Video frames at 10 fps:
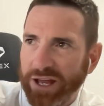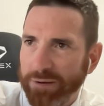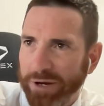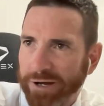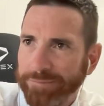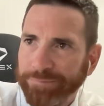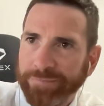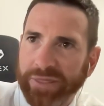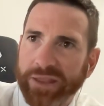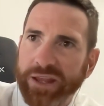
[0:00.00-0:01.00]
Gabba,
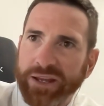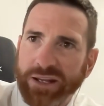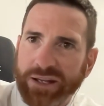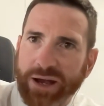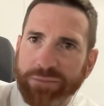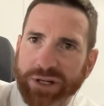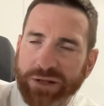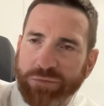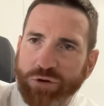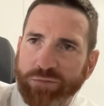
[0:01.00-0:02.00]
they're nearly up
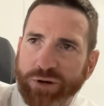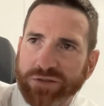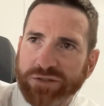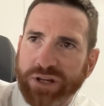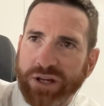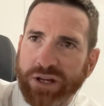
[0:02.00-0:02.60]
near the point post.